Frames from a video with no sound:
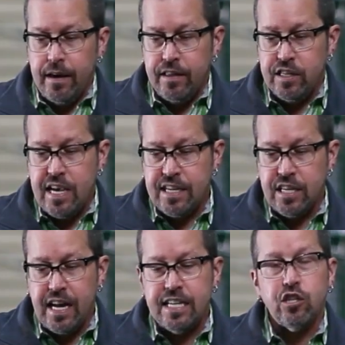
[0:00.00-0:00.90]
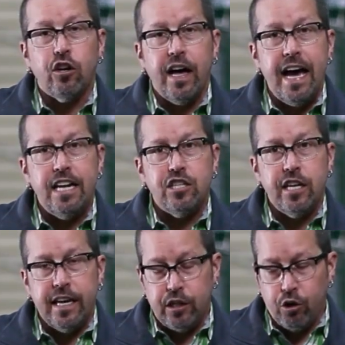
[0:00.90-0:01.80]
This has a nice little edge to
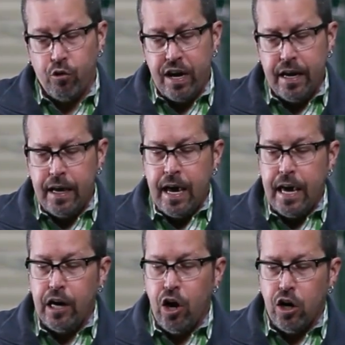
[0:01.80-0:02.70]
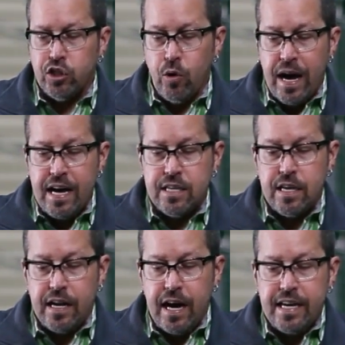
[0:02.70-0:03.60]
get the grid, and it also has
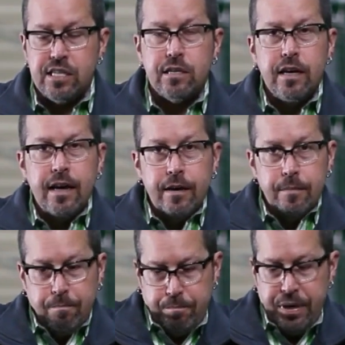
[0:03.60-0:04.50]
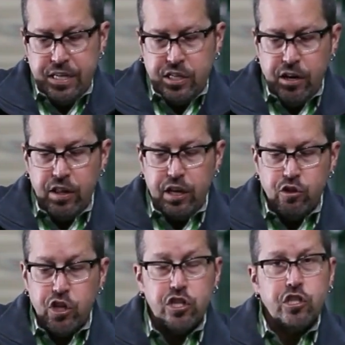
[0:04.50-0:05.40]
a nice piece here that you
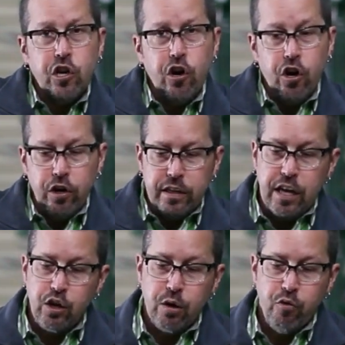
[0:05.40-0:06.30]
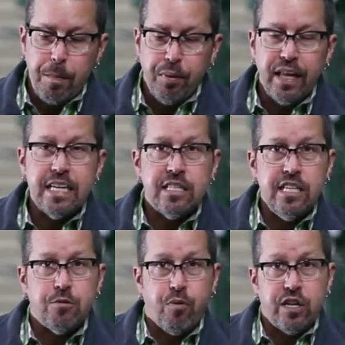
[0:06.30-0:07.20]
just turn that you can replace
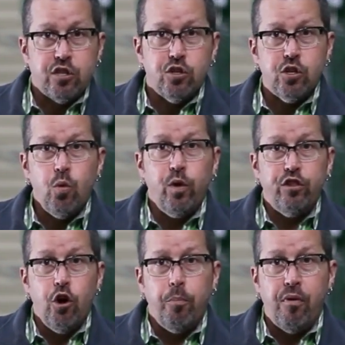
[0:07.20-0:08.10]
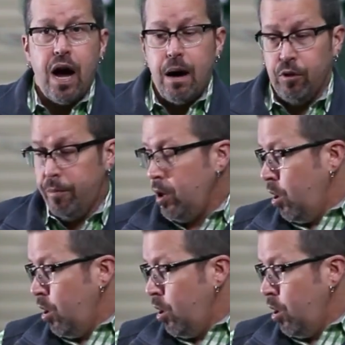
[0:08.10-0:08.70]
these bristles with no problem.